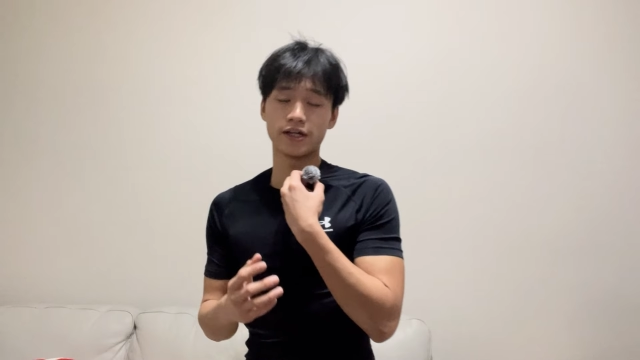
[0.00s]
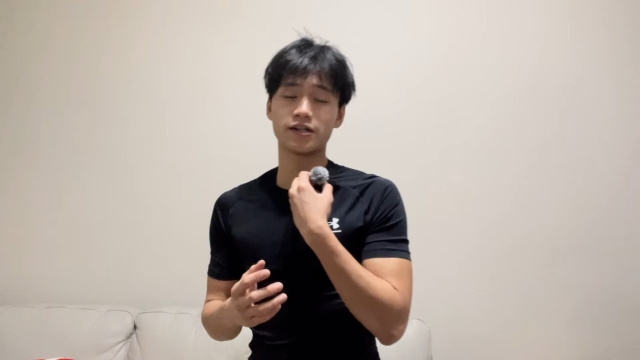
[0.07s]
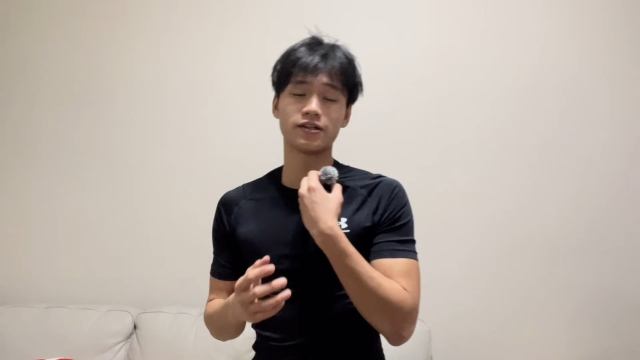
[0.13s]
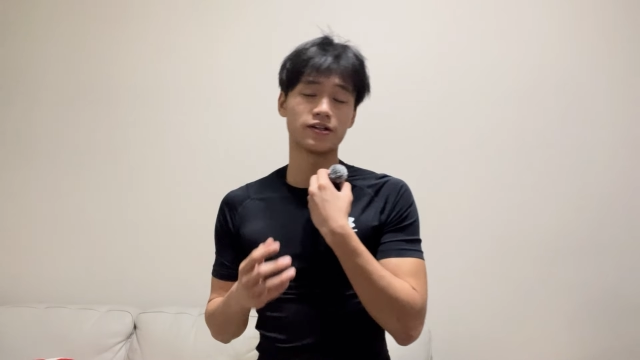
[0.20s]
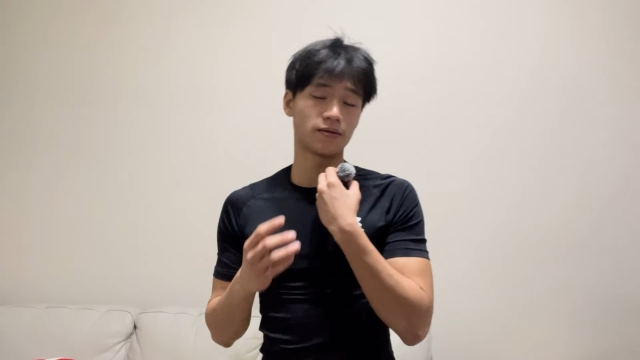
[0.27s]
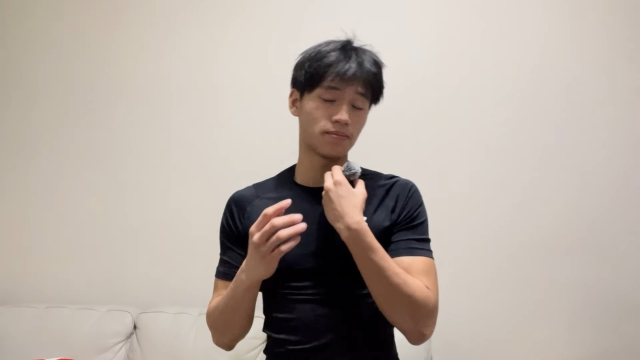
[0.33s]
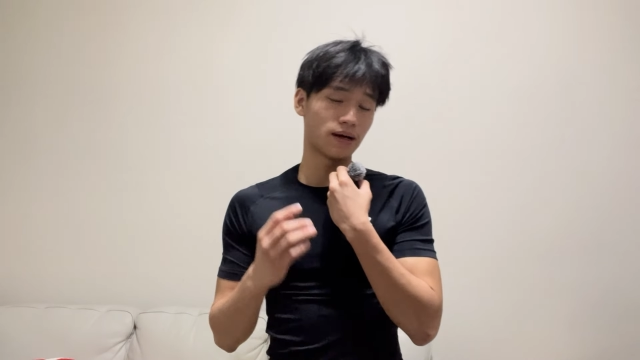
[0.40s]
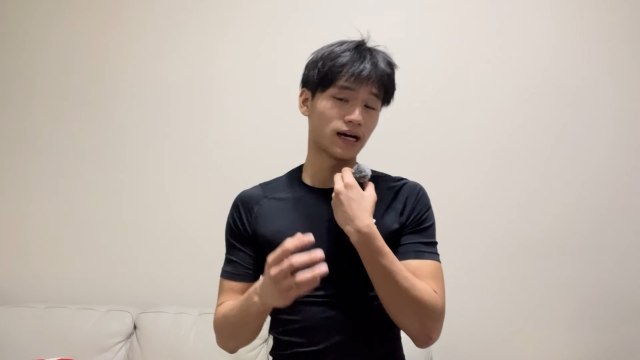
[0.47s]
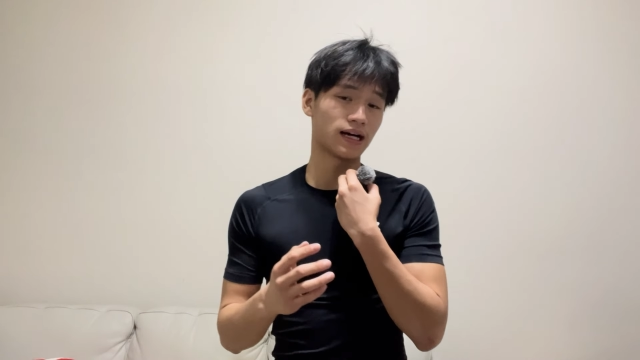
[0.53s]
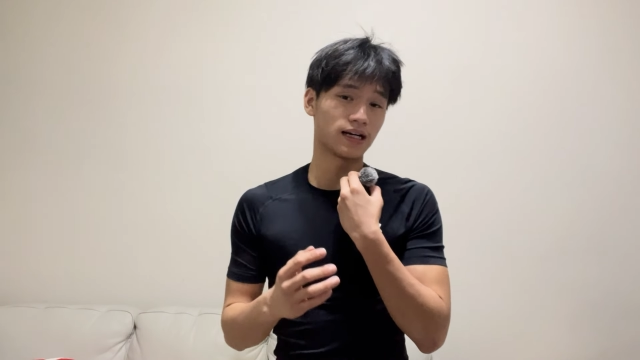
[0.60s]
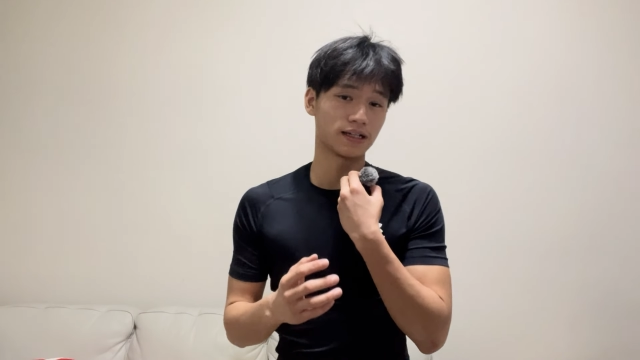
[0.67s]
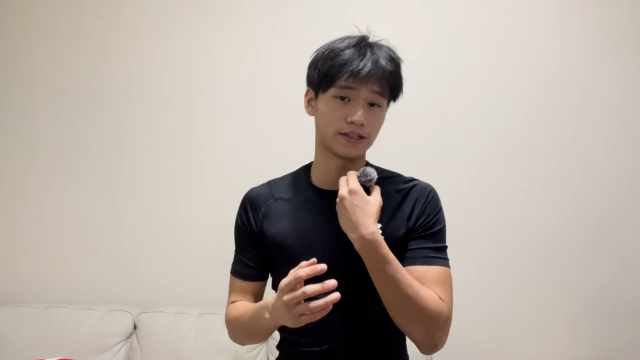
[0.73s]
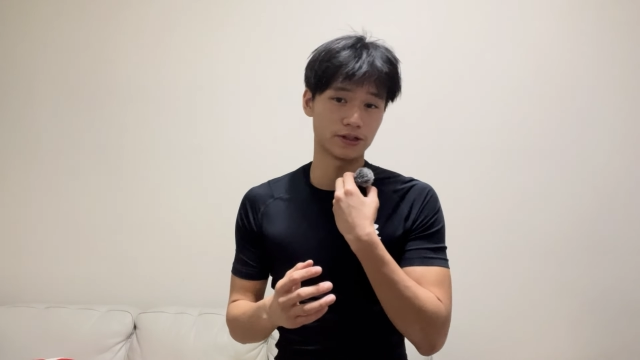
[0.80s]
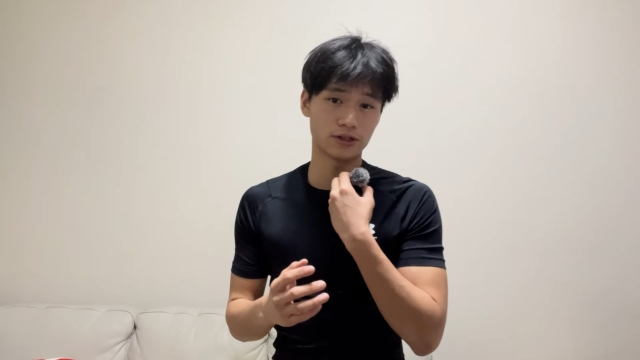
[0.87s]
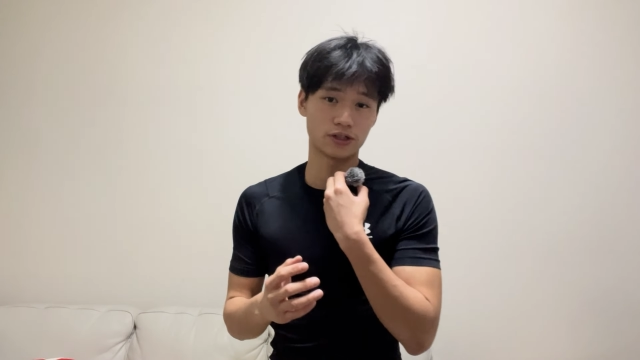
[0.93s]
hitting the
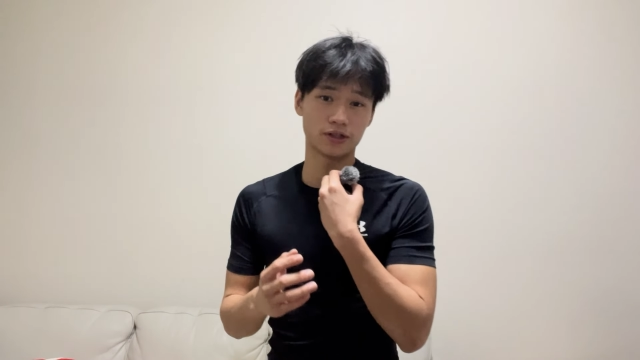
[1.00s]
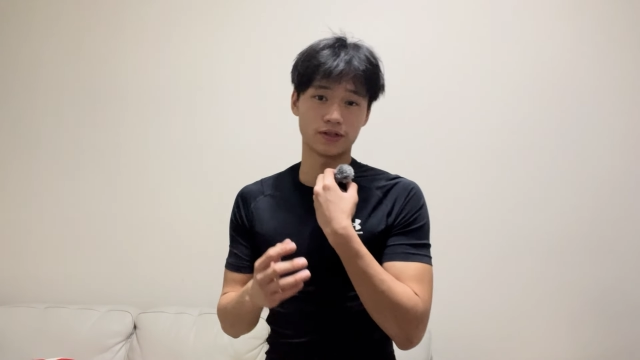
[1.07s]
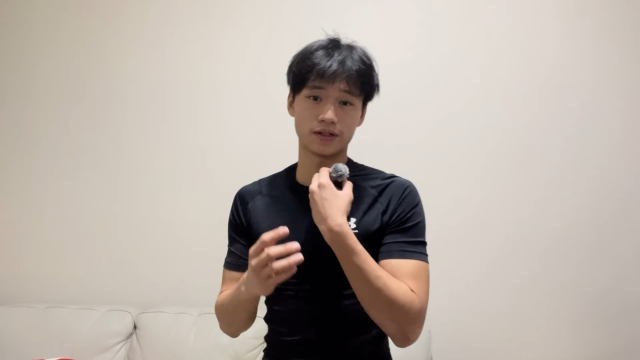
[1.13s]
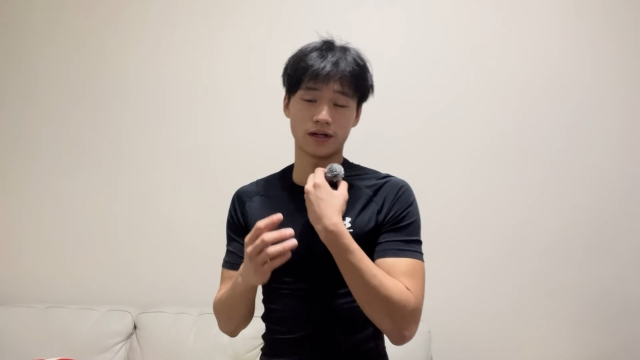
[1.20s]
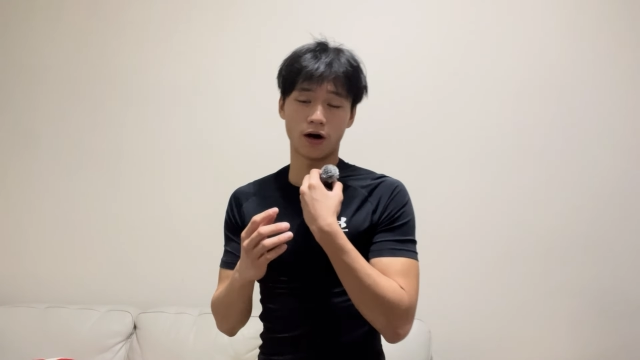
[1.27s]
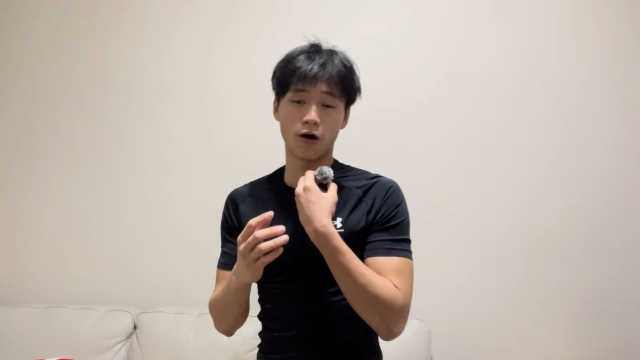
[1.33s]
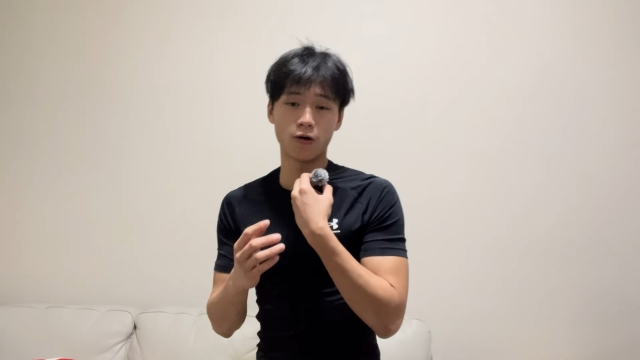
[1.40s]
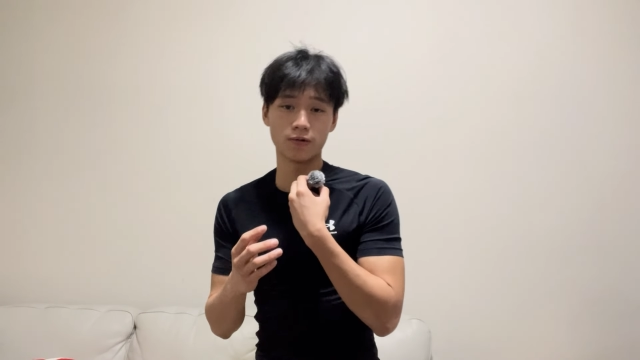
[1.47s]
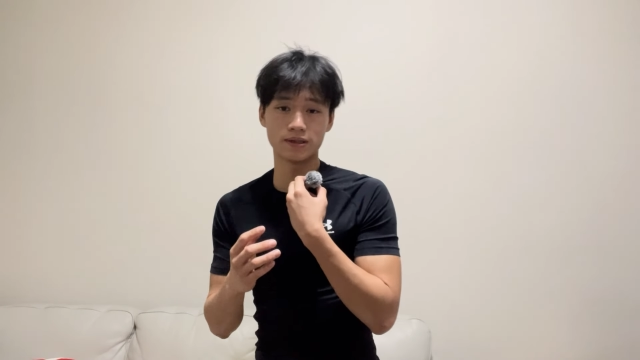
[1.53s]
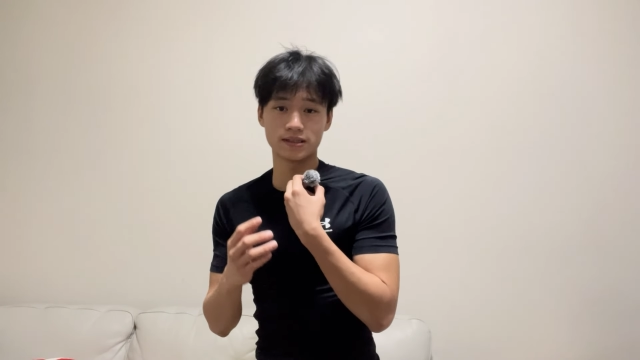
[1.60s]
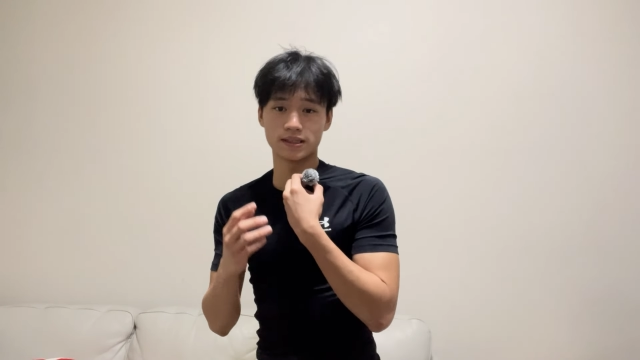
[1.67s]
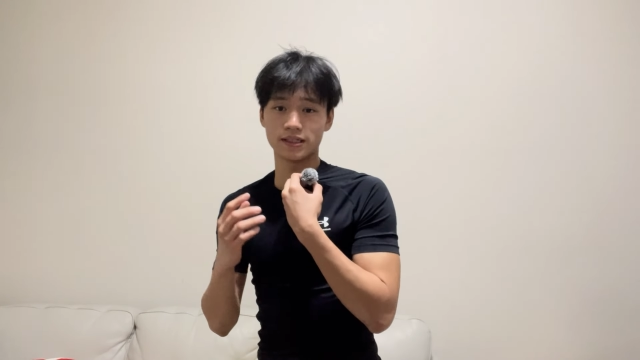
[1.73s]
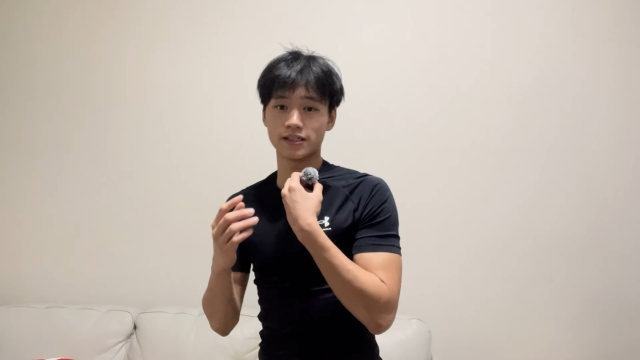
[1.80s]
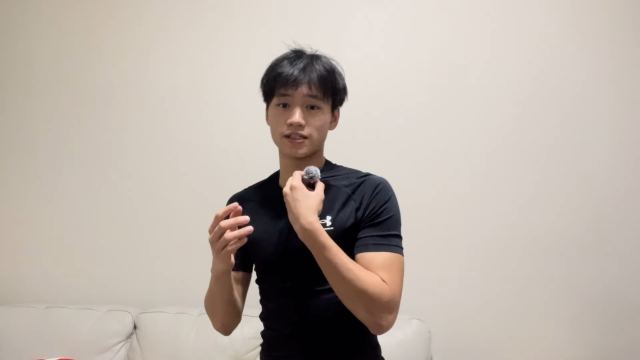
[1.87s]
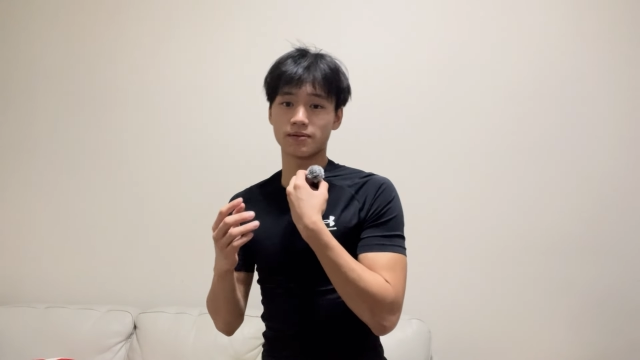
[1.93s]
bag, you should always
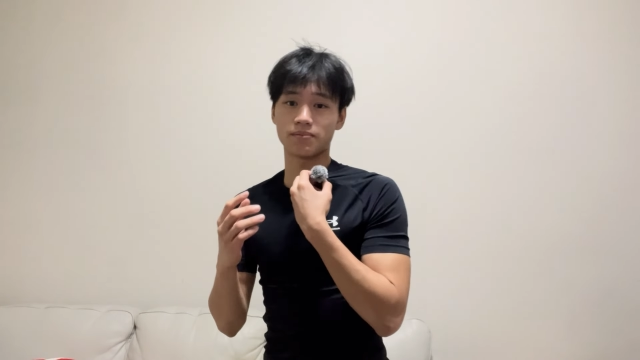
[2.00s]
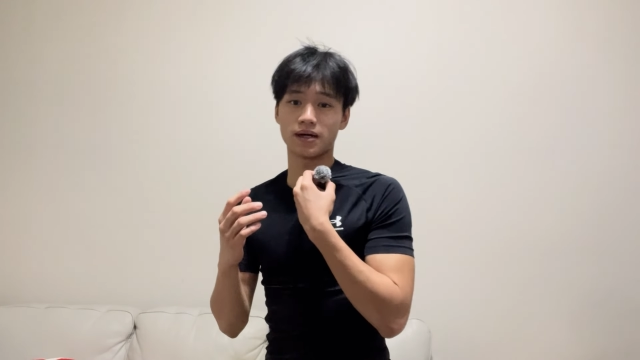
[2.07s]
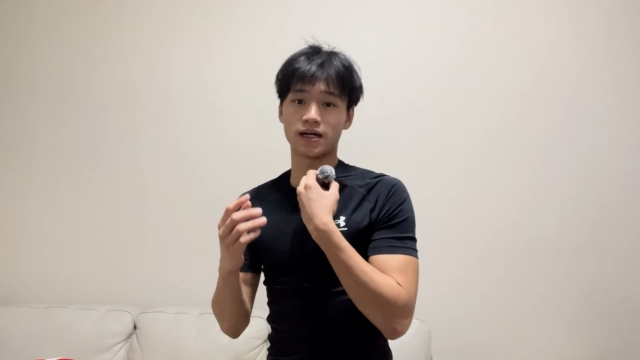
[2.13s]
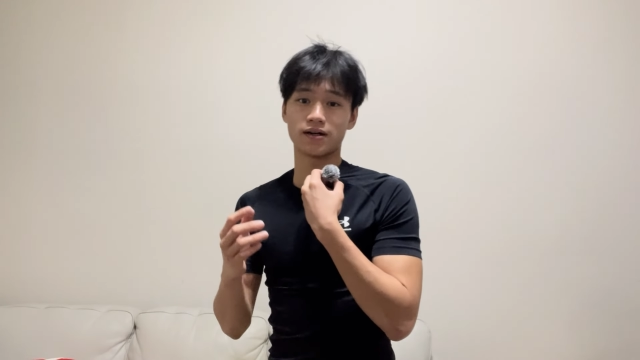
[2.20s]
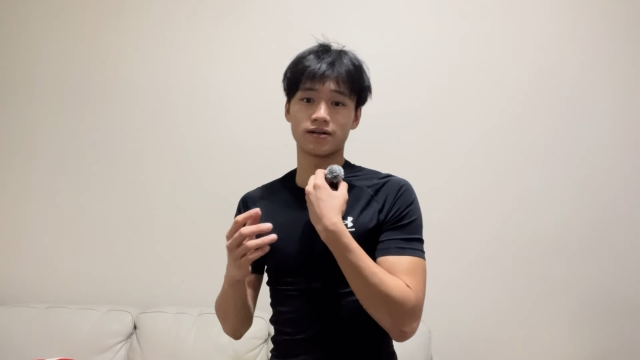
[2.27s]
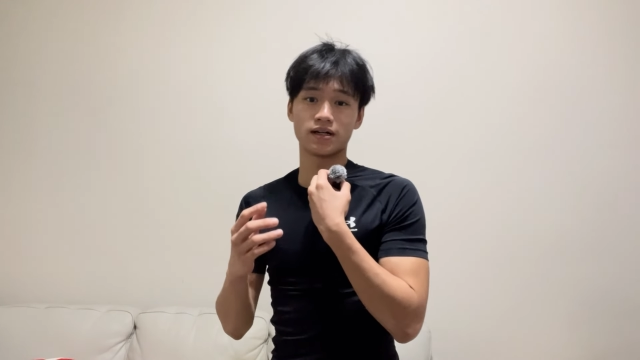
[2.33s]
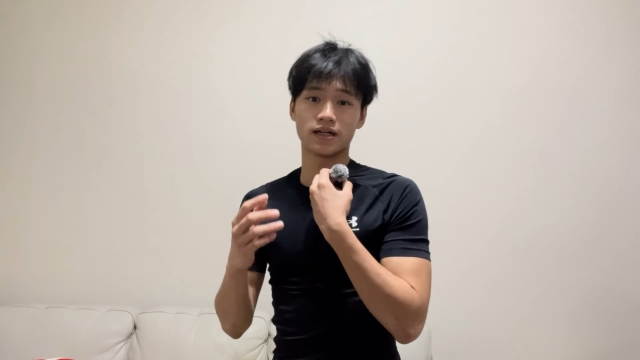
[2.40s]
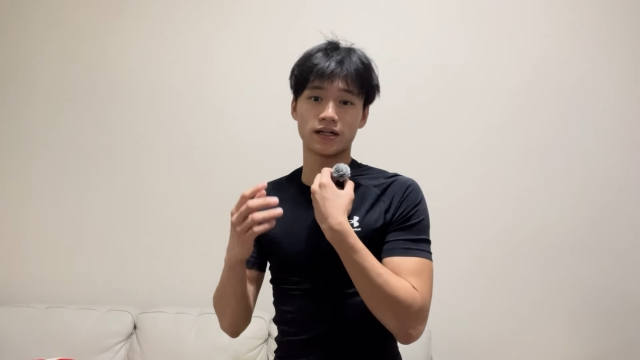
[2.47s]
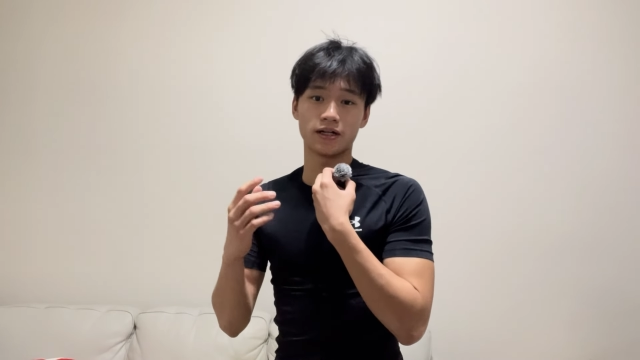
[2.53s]
think about